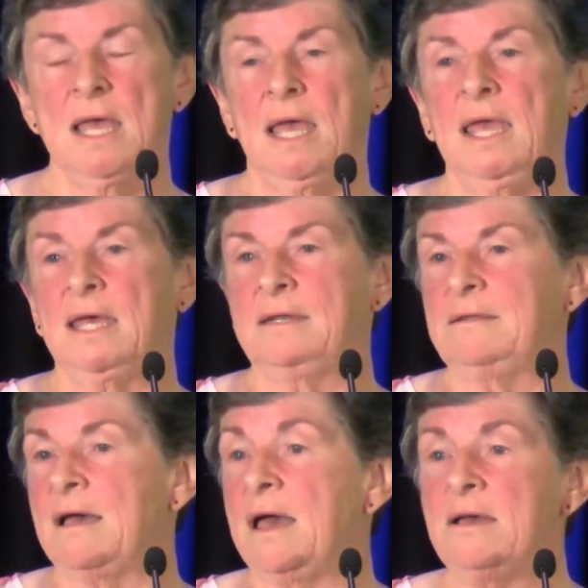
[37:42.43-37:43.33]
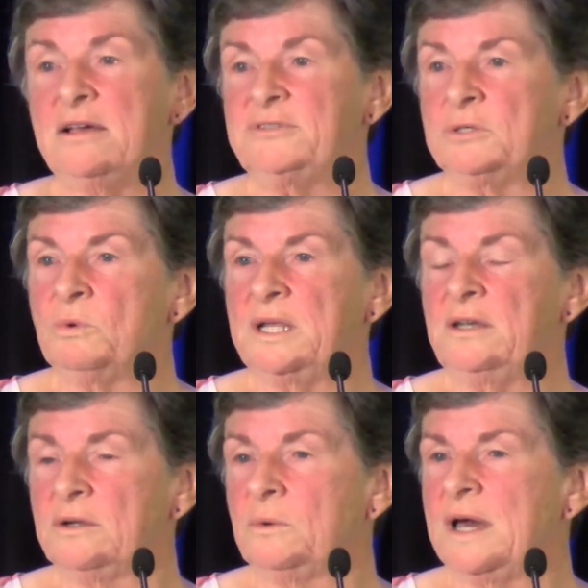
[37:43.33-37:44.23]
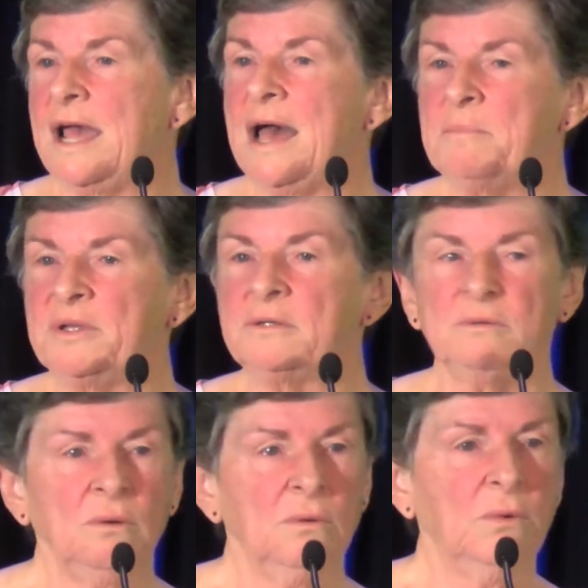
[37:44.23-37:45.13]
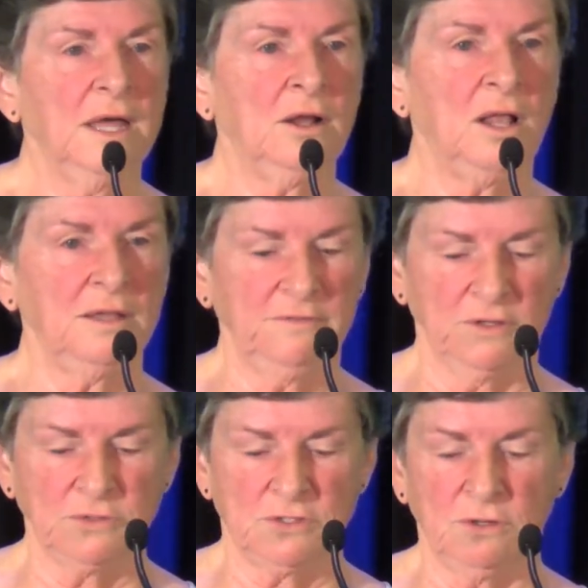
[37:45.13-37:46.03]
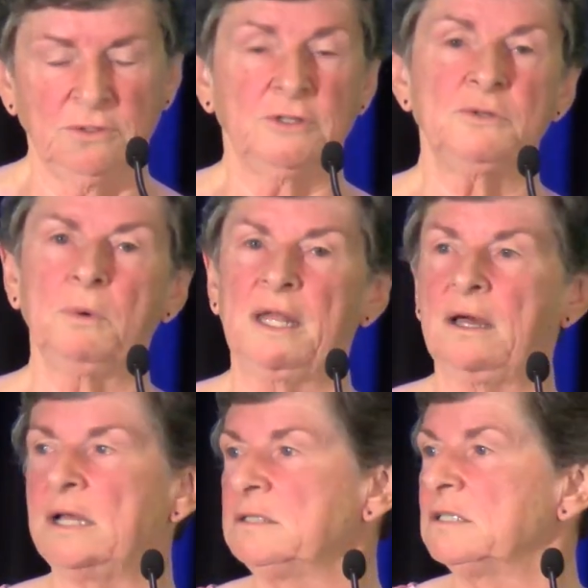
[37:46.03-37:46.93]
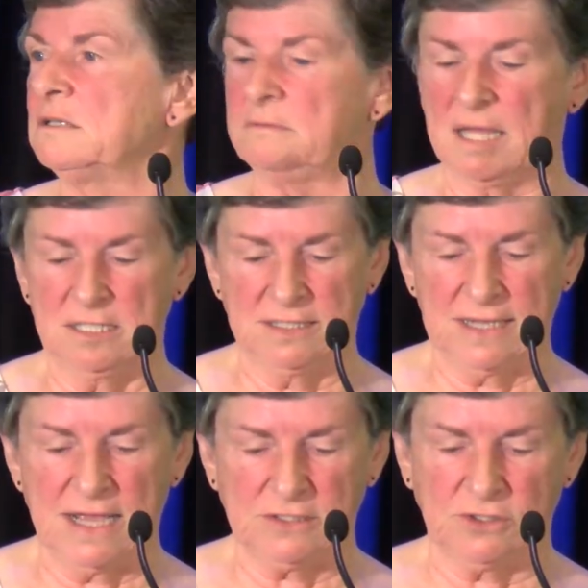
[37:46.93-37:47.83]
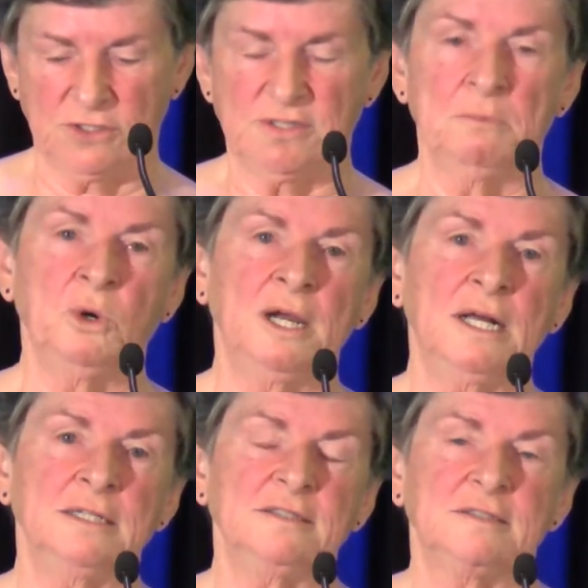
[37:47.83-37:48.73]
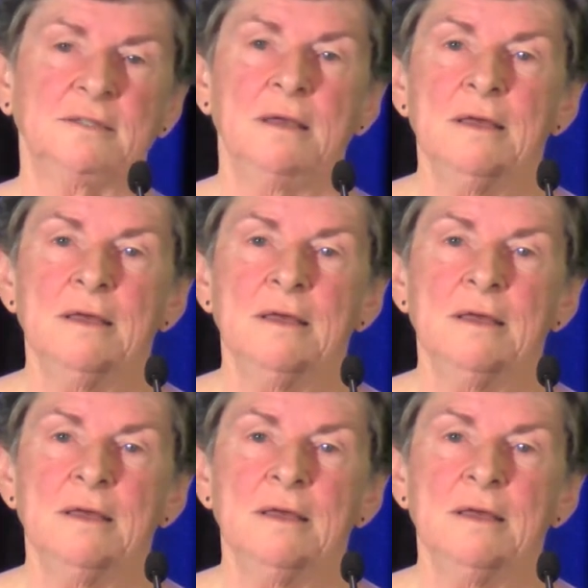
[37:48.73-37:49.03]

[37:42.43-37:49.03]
And I often wonder what happened when all of those donors went on to a disaster somewhere else.